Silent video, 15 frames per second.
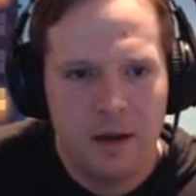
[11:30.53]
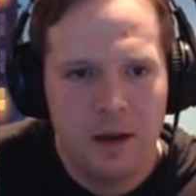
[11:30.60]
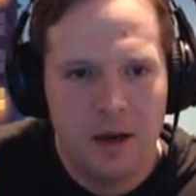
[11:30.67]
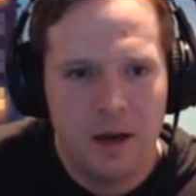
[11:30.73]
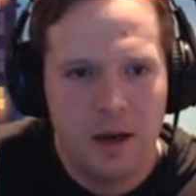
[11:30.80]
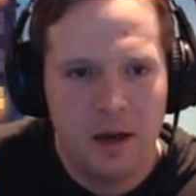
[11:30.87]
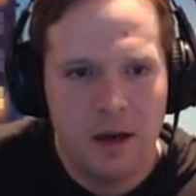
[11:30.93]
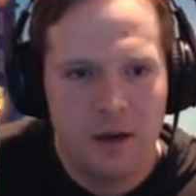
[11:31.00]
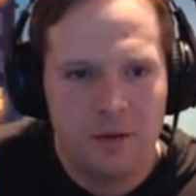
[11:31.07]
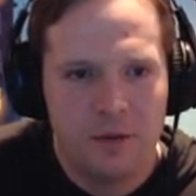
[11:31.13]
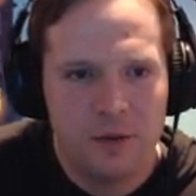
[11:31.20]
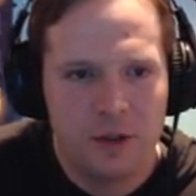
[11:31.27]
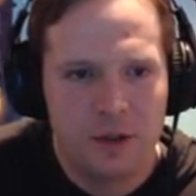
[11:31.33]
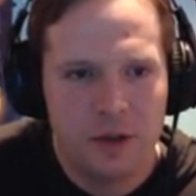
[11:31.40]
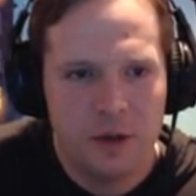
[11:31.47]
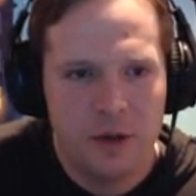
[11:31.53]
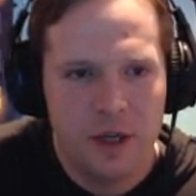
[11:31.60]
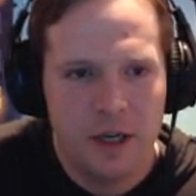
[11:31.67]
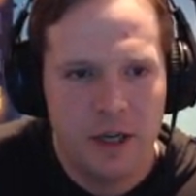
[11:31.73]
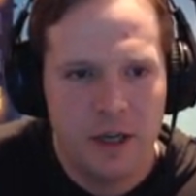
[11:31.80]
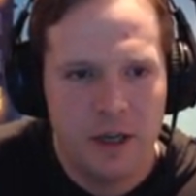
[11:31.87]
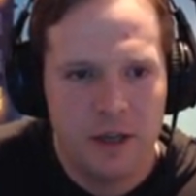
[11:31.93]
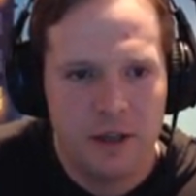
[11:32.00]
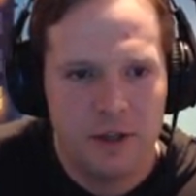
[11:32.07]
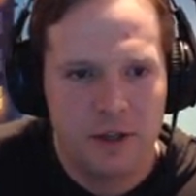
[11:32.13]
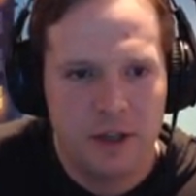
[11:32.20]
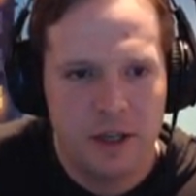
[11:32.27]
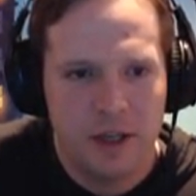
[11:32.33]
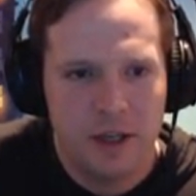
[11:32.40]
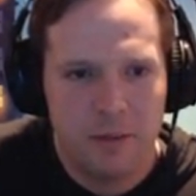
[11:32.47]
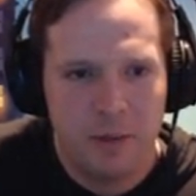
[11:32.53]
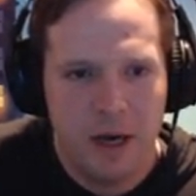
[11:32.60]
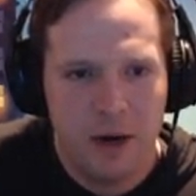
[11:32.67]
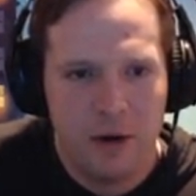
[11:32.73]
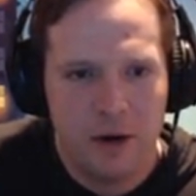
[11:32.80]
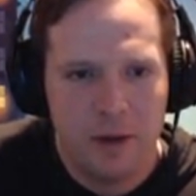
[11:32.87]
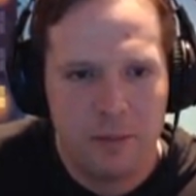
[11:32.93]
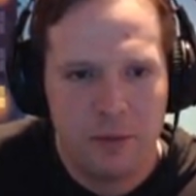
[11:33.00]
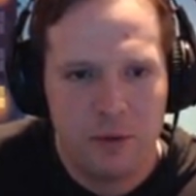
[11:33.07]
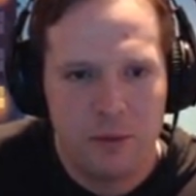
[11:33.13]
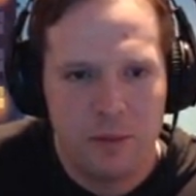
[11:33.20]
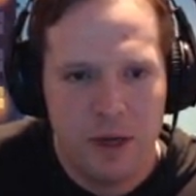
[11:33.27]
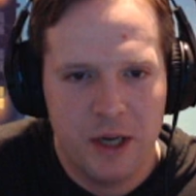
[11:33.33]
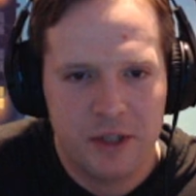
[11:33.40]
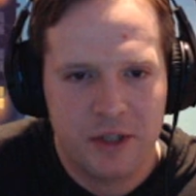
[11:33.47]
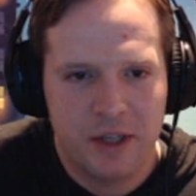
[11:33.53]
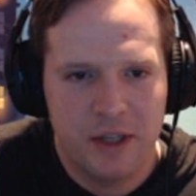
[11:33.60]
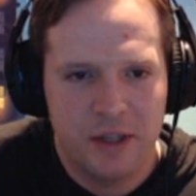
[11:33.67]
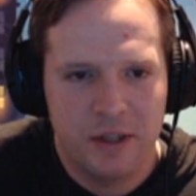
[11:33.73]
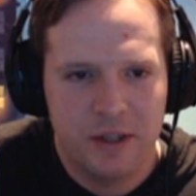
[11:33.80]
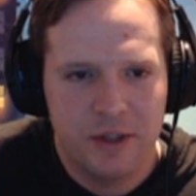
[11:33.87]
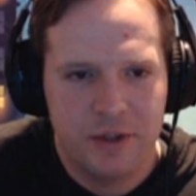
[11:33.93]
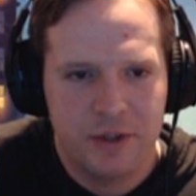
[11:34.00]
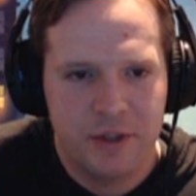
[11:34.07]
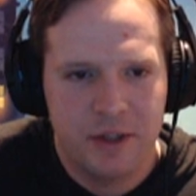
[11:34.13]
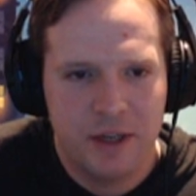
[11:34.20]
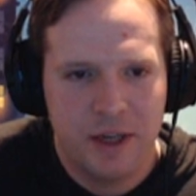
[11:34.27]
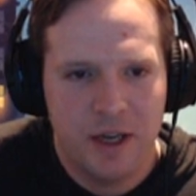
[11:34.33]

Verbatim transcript: Uh, Fusoya is going to get powered up through boss kills,